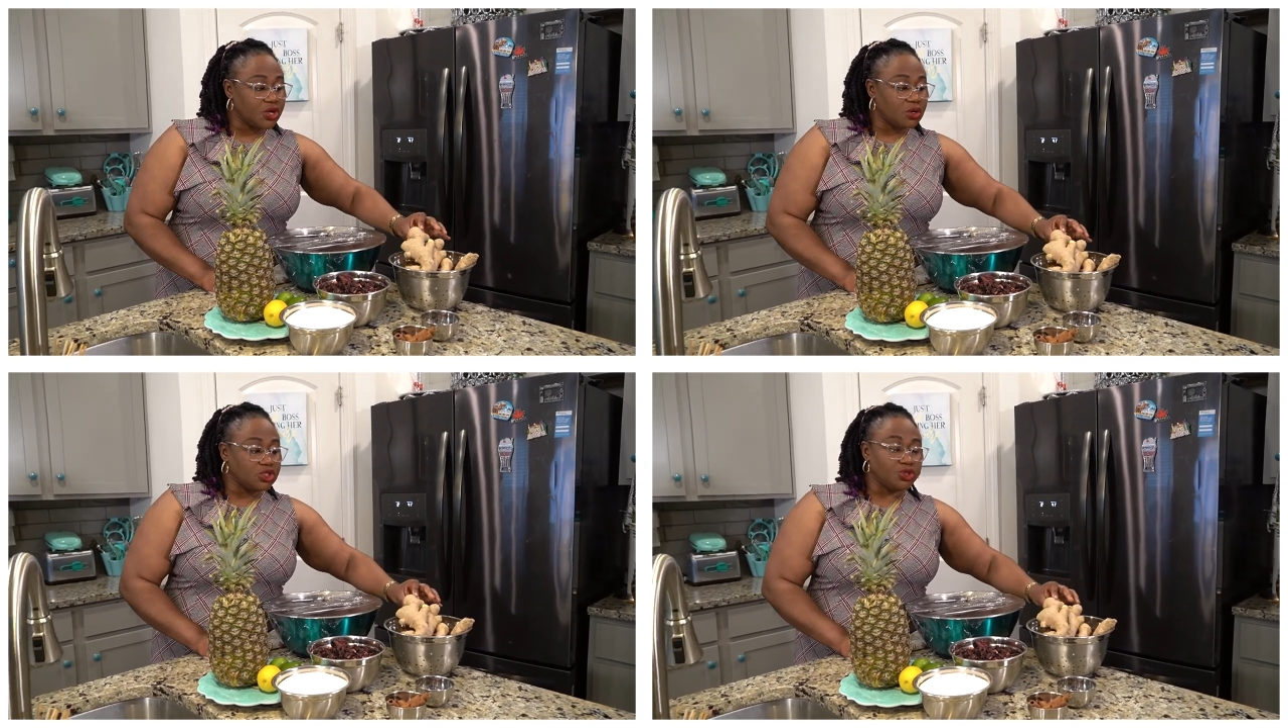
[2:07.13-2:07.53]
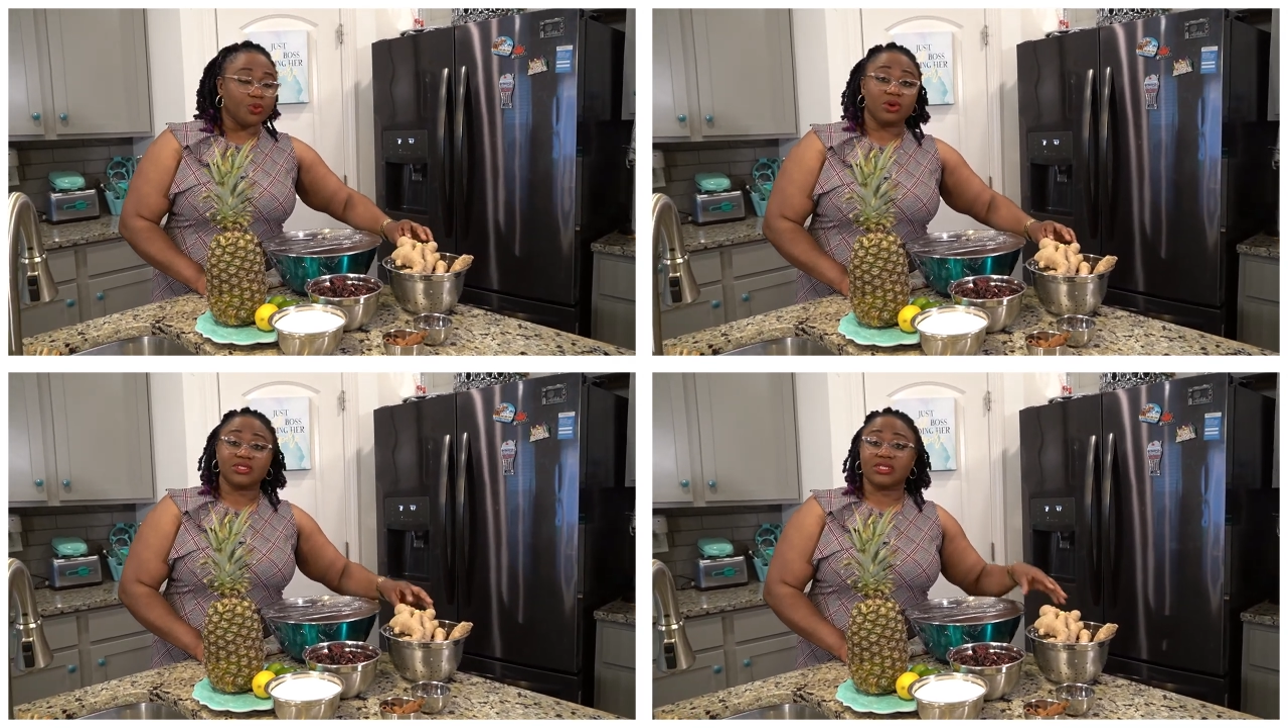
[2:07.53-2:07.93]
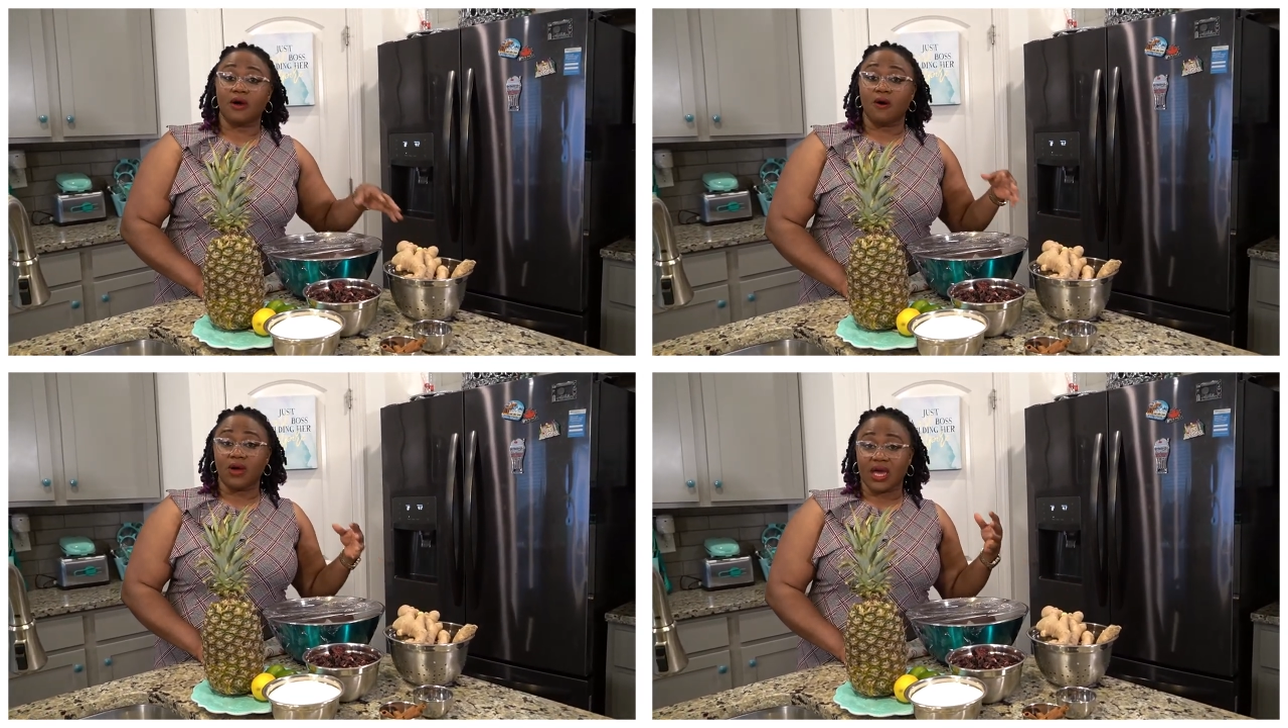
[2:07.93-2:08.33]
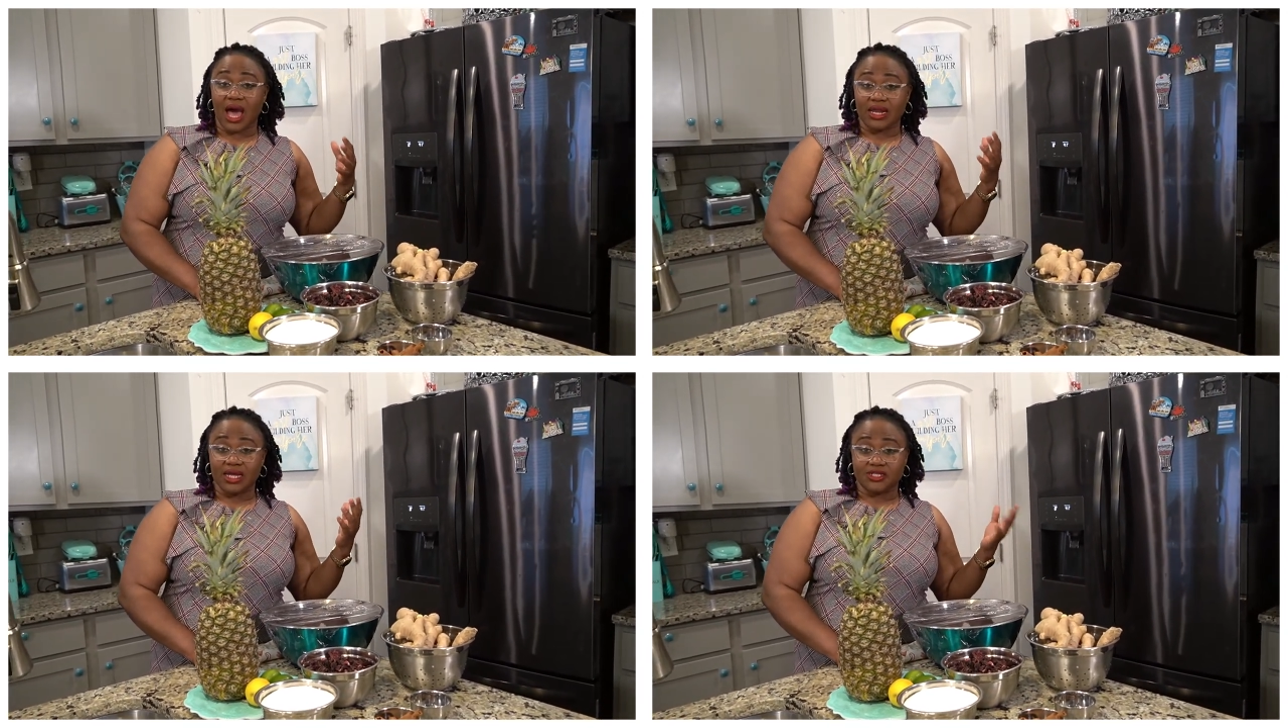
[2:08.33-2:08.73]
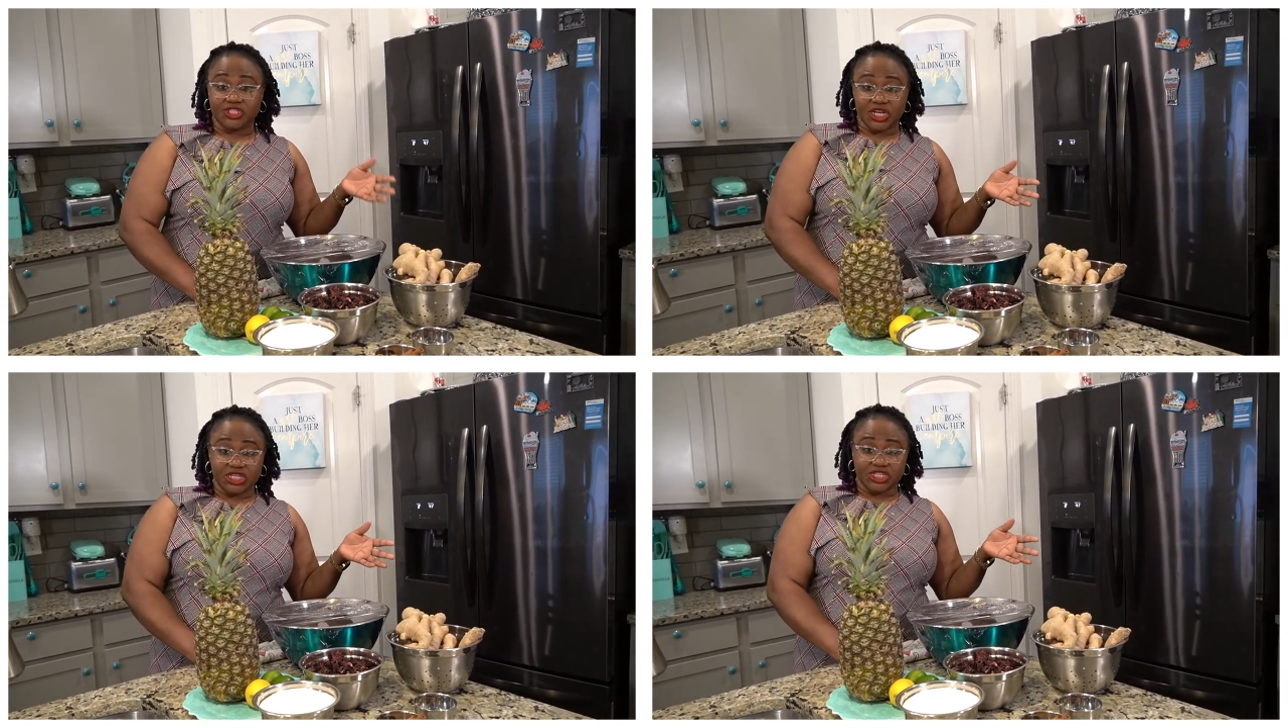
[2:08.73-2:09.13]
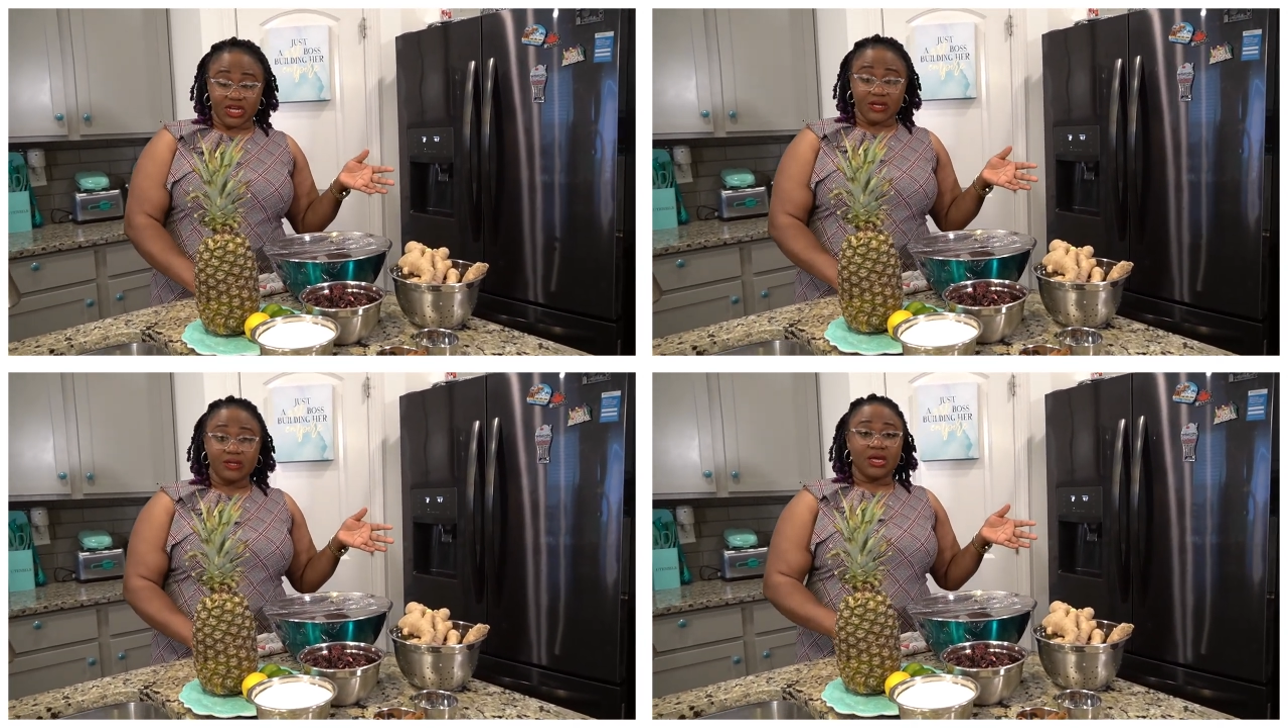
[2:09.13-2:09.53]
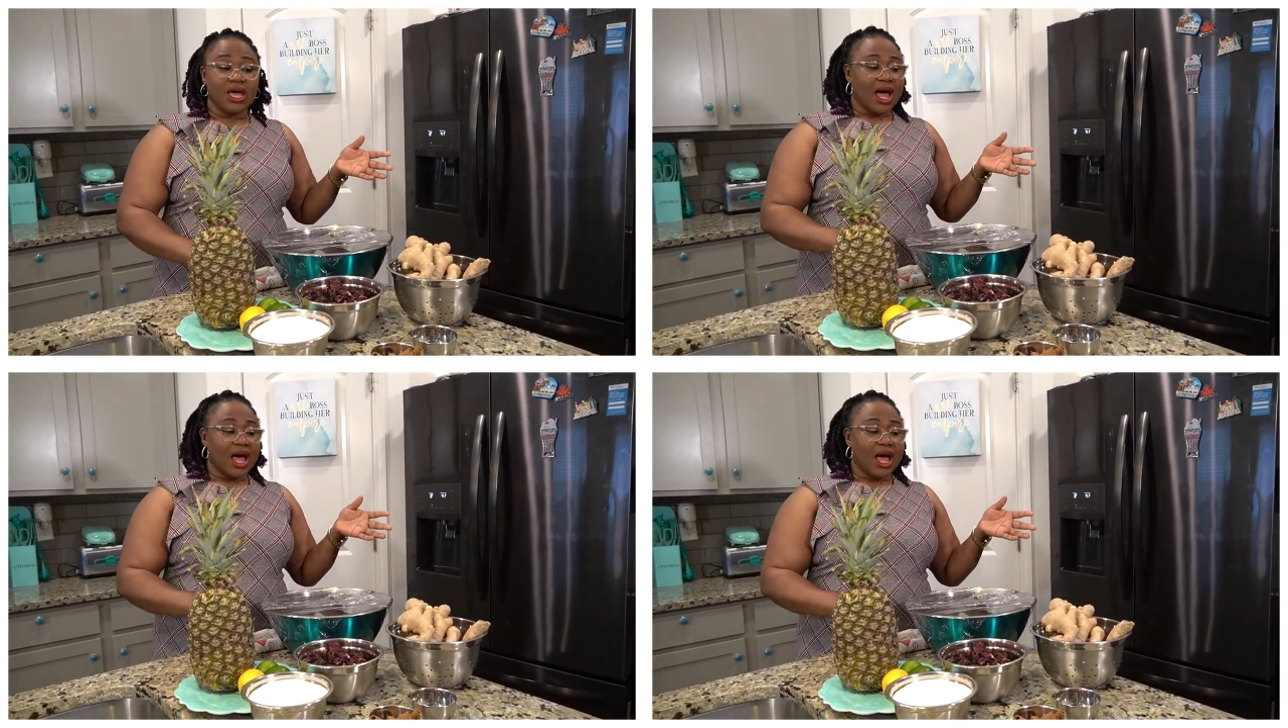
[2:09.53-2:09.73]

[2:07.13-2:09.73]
go towards the organic ginger.